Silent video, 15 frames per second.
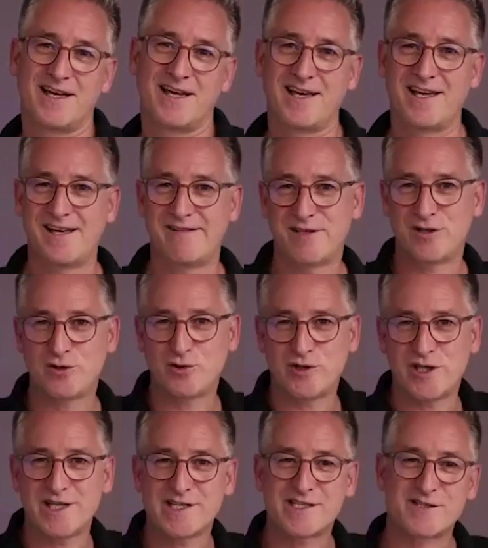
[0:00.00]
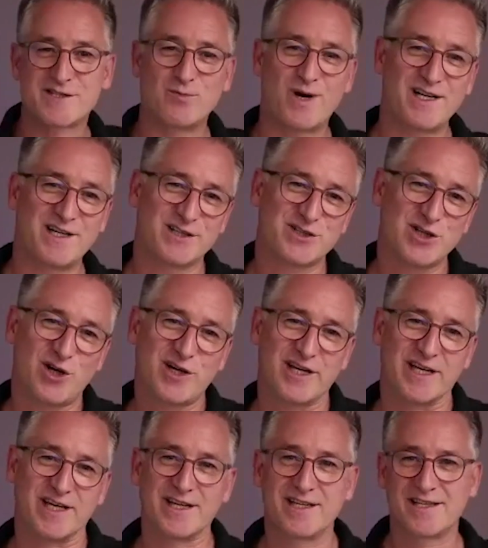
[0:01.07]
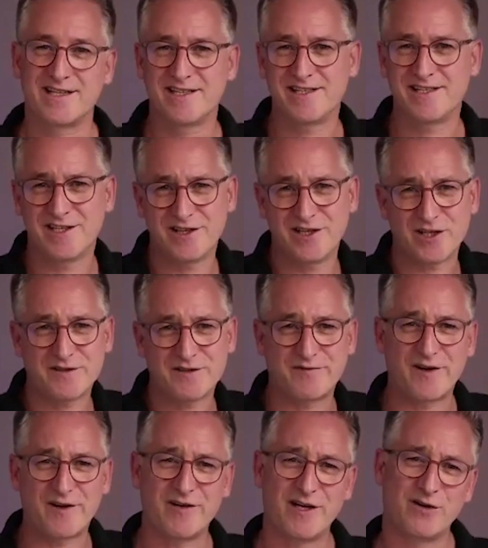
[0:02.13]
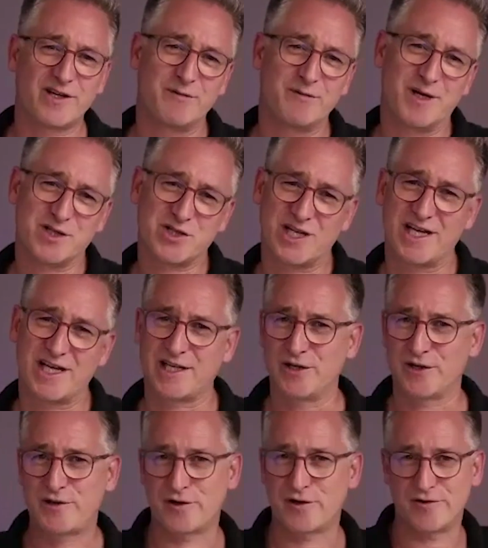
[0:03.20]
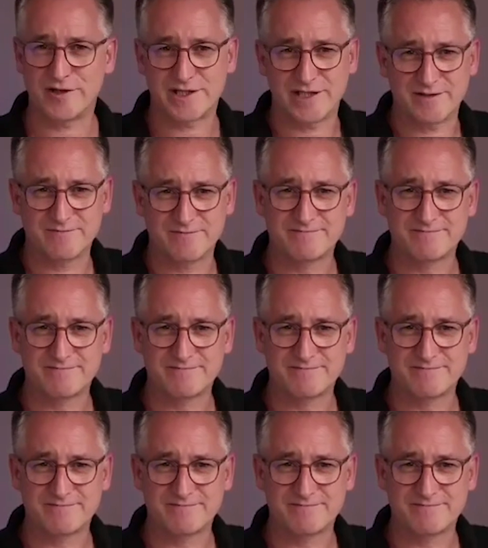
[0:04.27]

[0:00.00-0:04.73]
If you do this while you're talking, you're not very looking much like an authority.